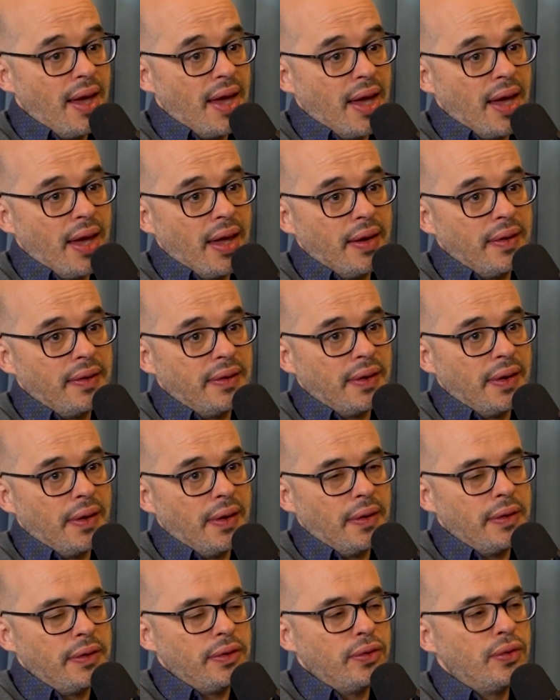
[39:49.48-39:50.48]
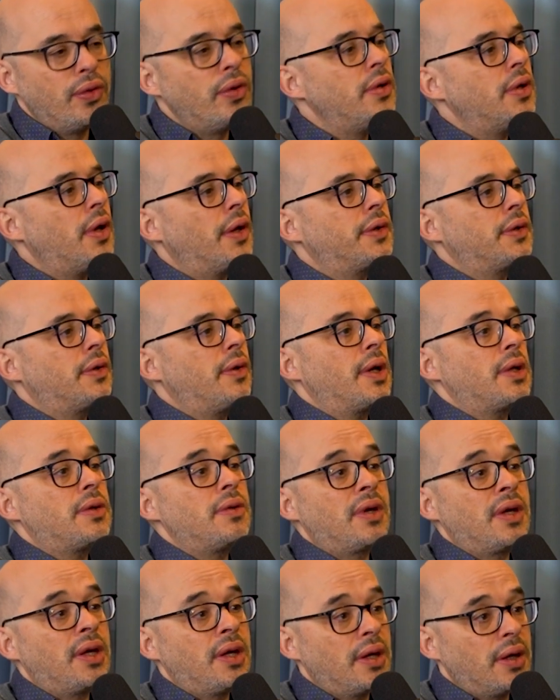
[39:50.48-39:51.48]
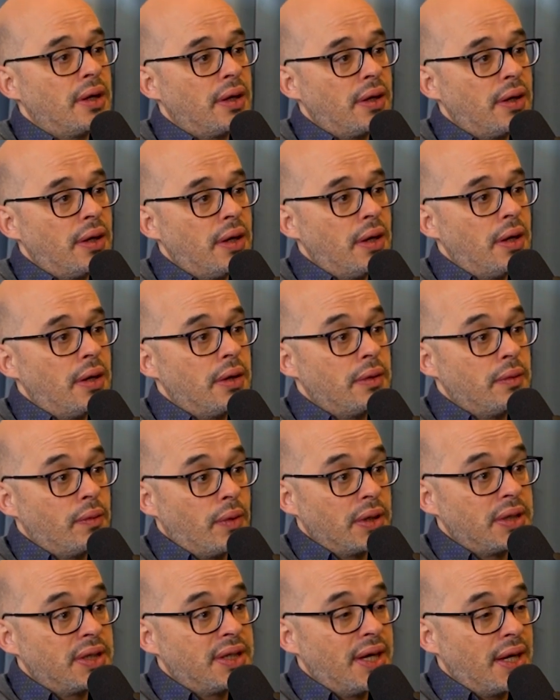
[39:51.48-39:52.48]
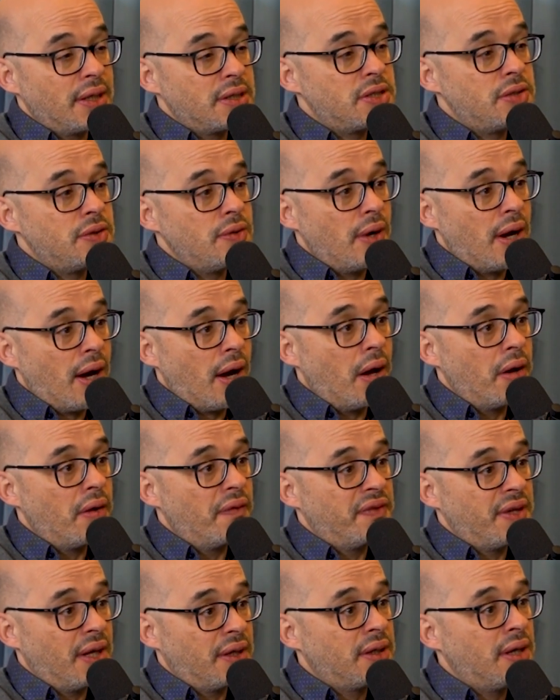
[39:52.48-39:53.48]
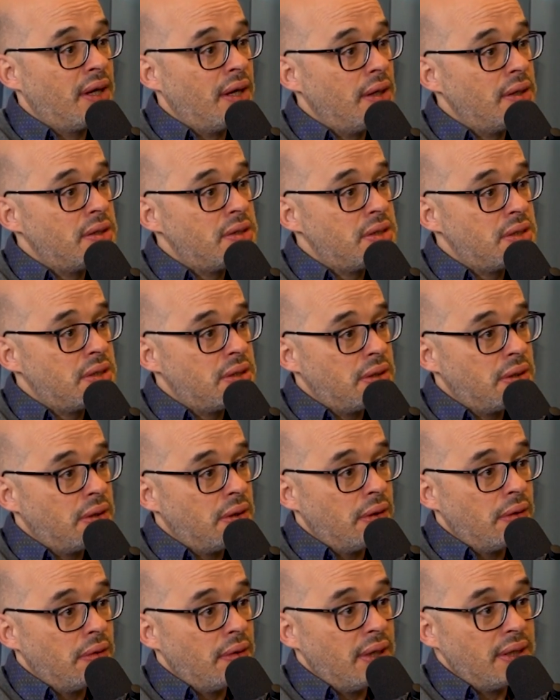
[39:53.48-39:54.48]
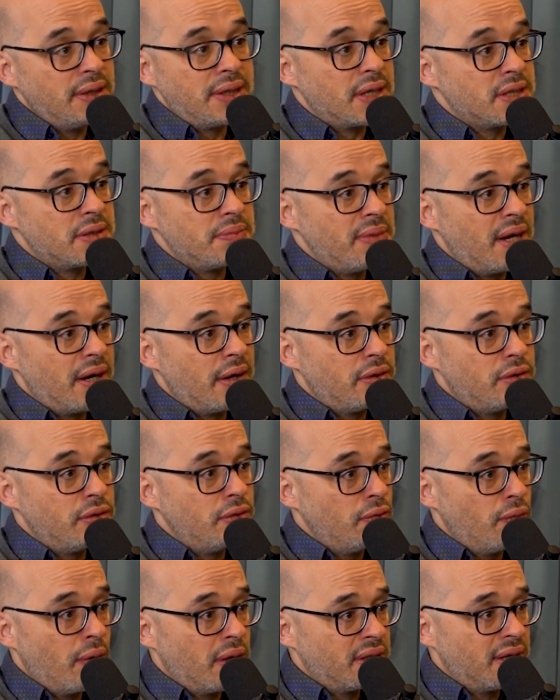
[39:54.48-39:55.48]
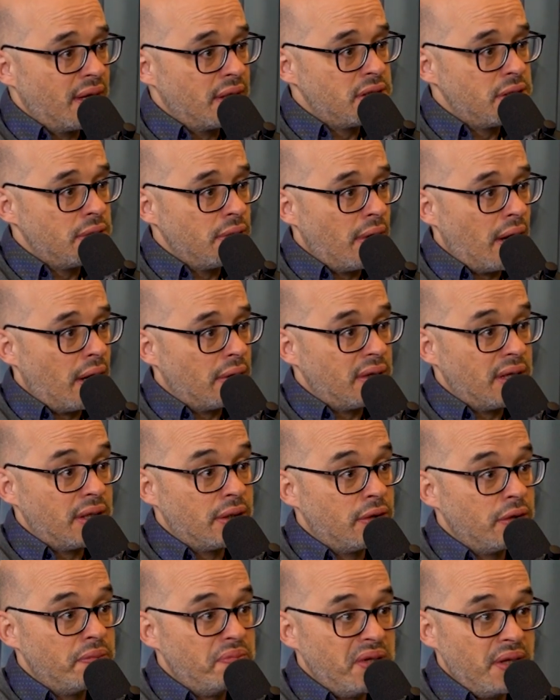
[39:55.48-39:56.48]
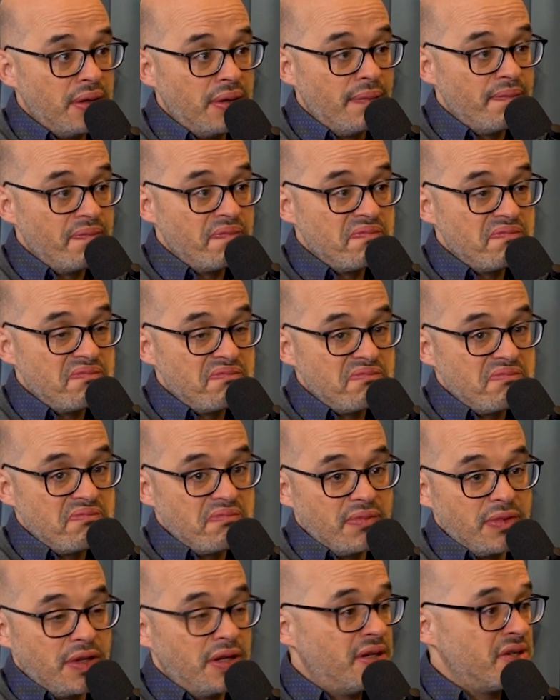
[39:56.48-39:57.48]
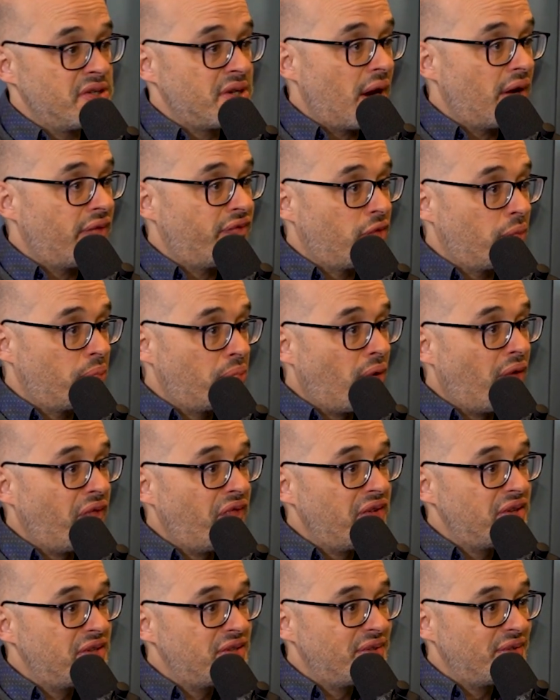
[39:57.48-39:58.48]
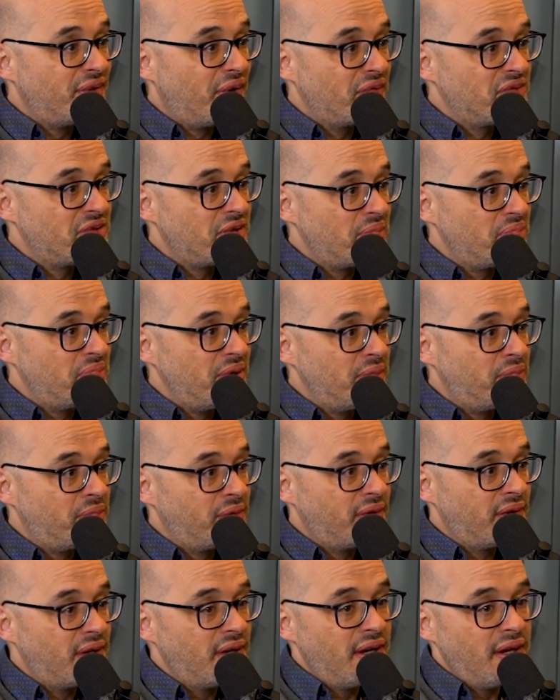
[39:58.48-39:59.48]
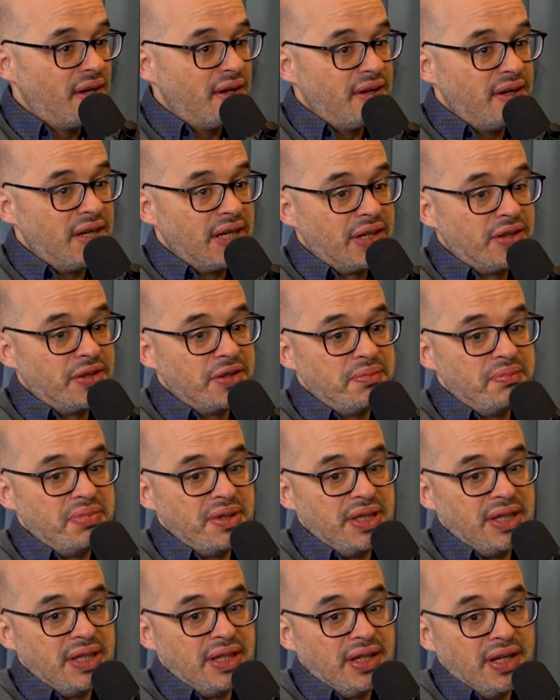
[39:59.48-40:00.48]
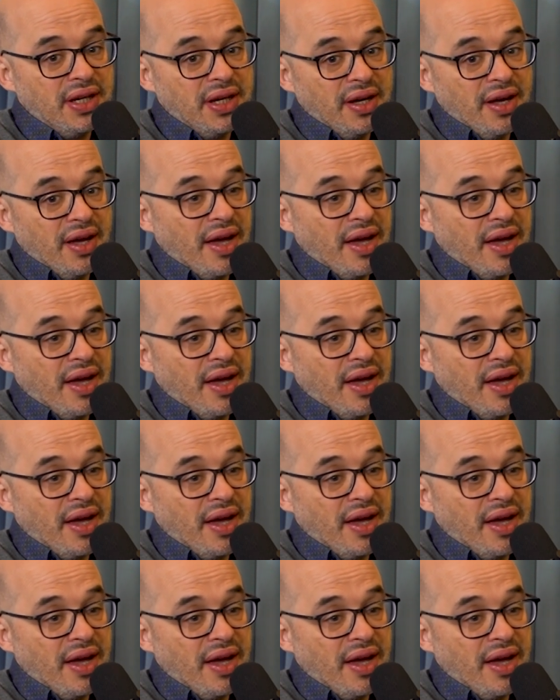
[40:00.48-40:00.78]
and you're not going to care what gets you out of that cage. It doesn't matter to you what gets you out. It could be the desire for profit of some people. It could be